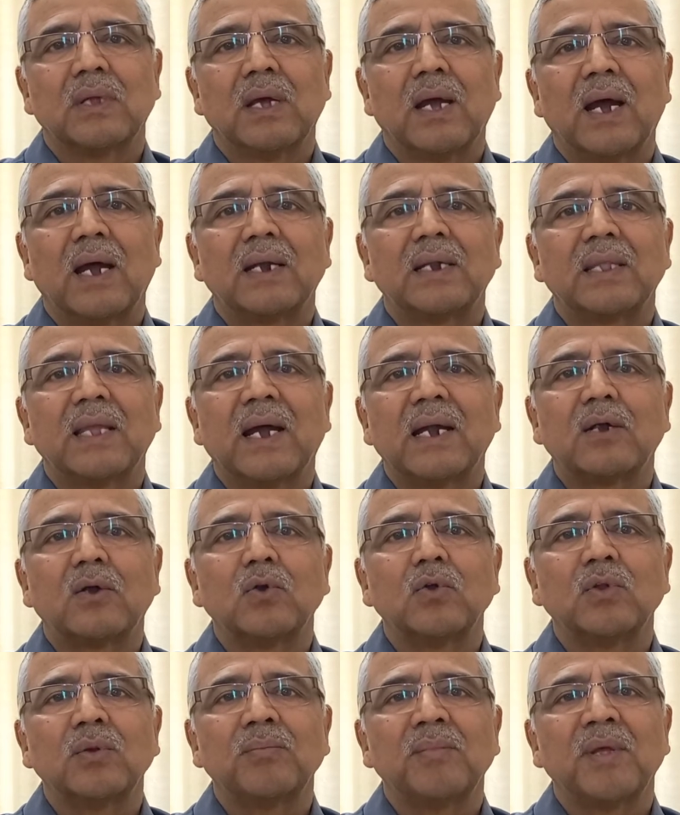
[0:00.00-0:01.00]
and that
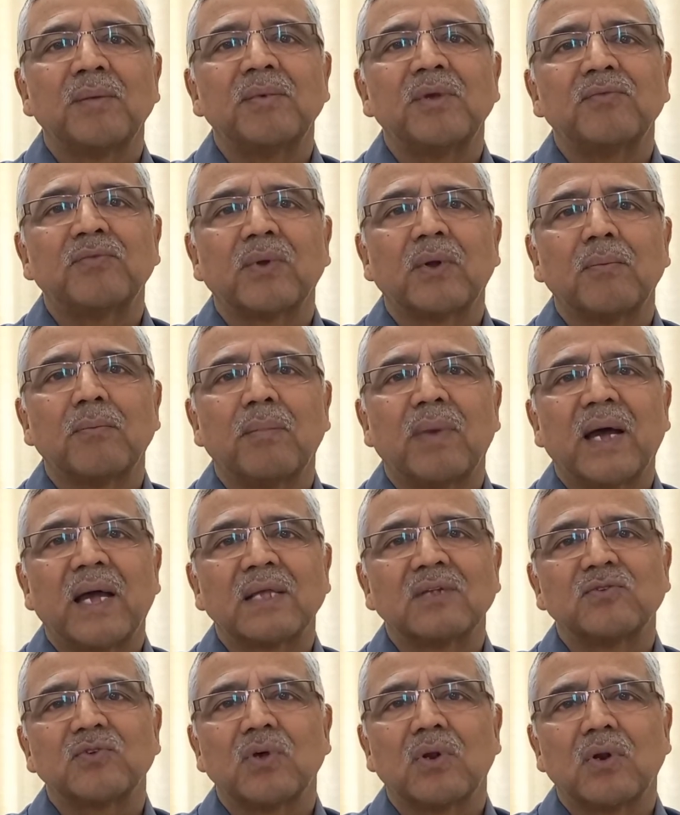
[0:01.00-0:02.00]
loan may be from
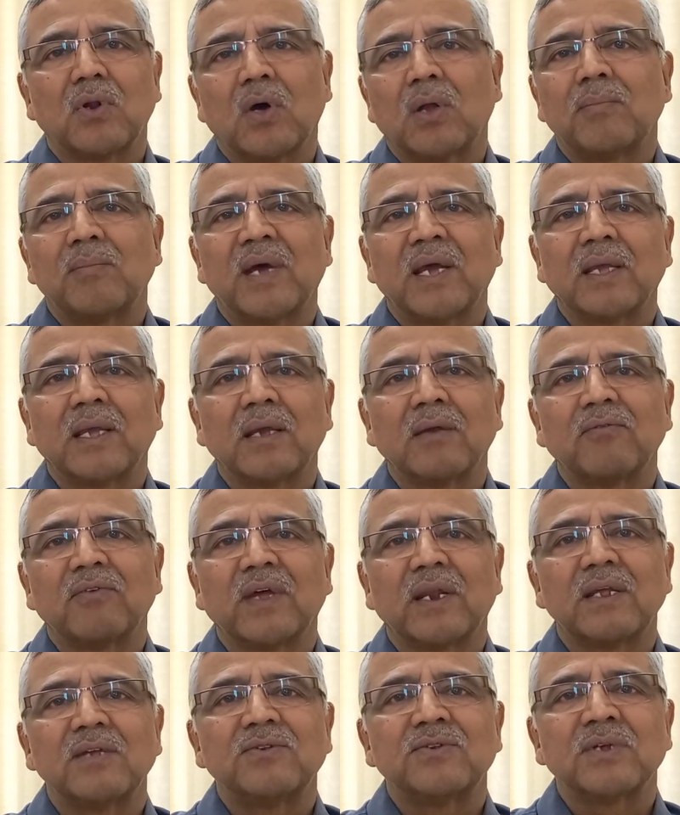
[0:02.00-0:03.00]
banks or non-banking
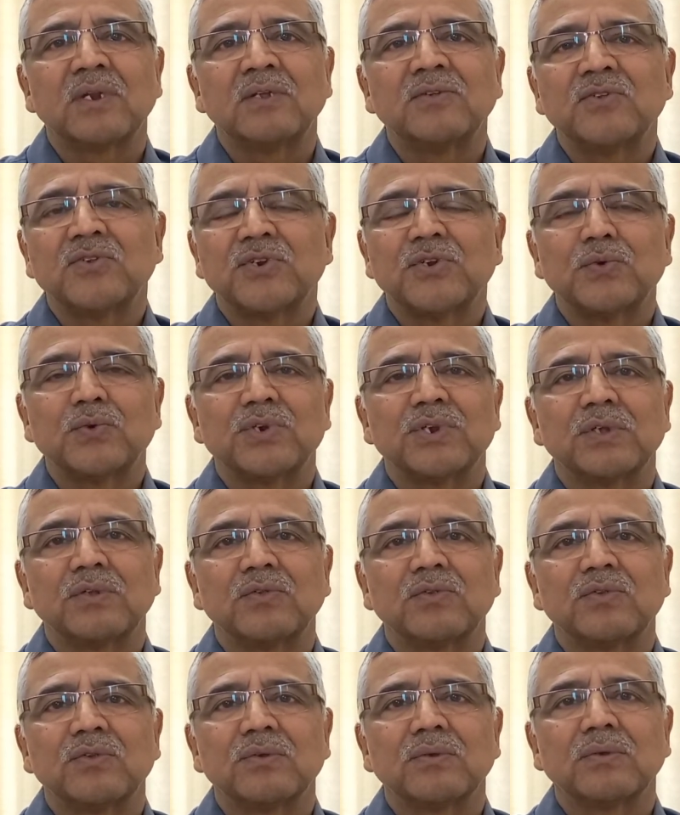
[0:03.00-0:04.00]
financial
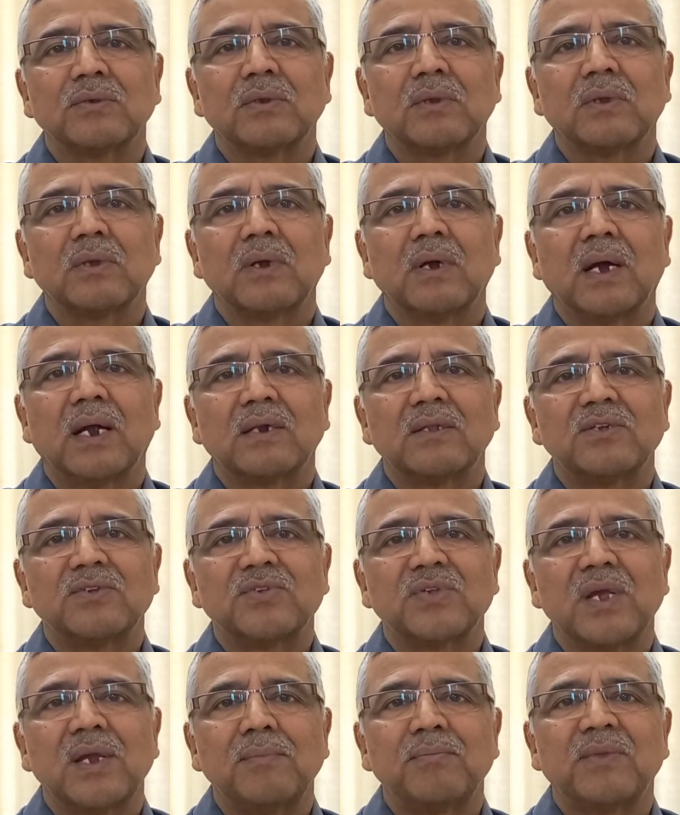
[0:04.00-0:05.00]
institutions. At the
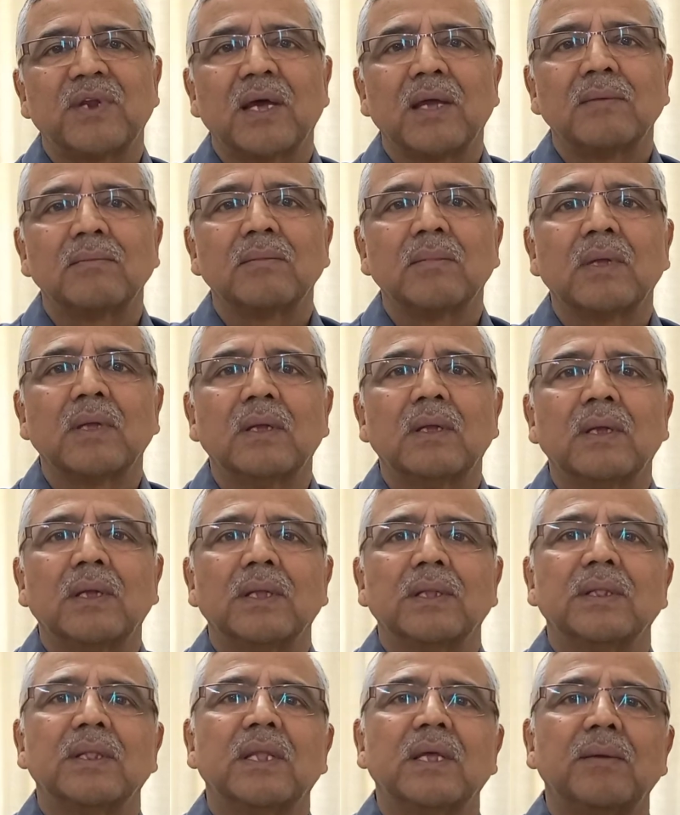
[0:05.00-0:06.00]
same time,
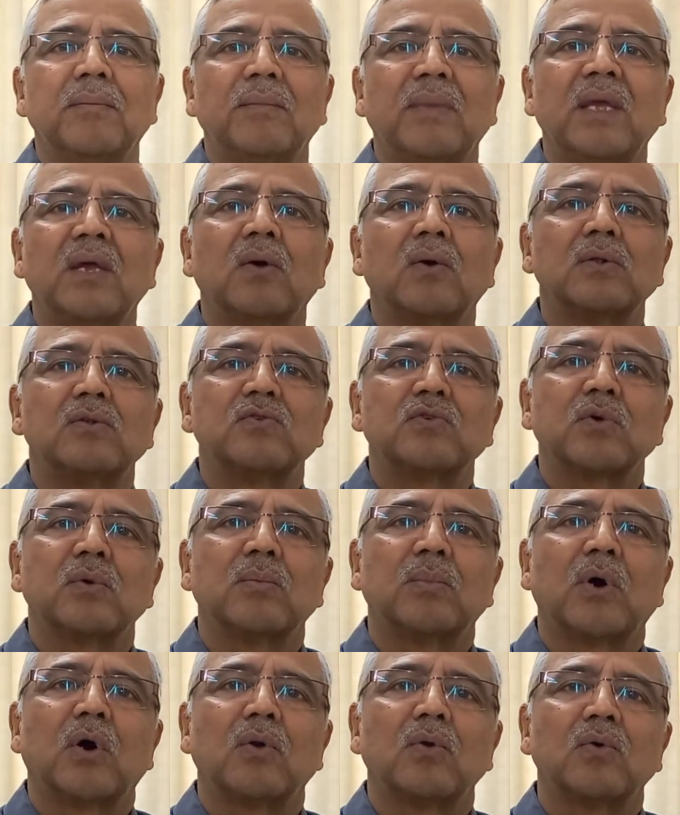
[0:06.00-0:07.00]
they may also
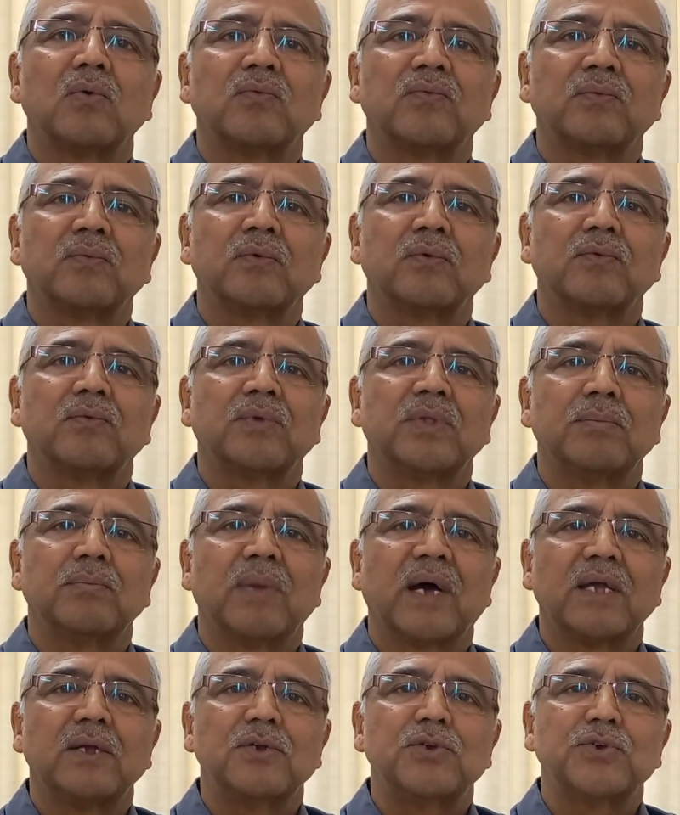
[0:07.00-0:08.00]
borrow
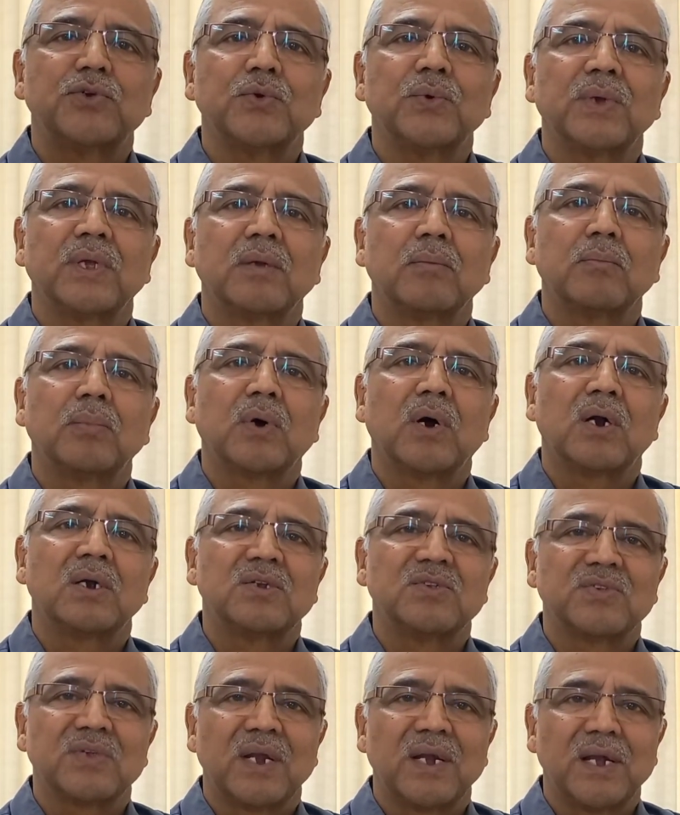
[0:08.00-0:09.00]
by issuing
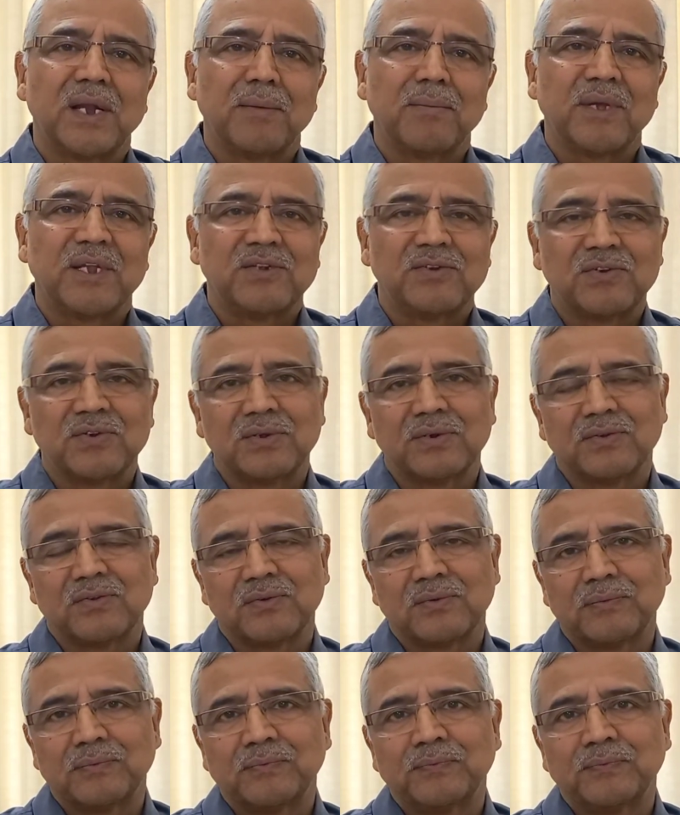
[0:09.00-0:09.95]
bonds and debentures.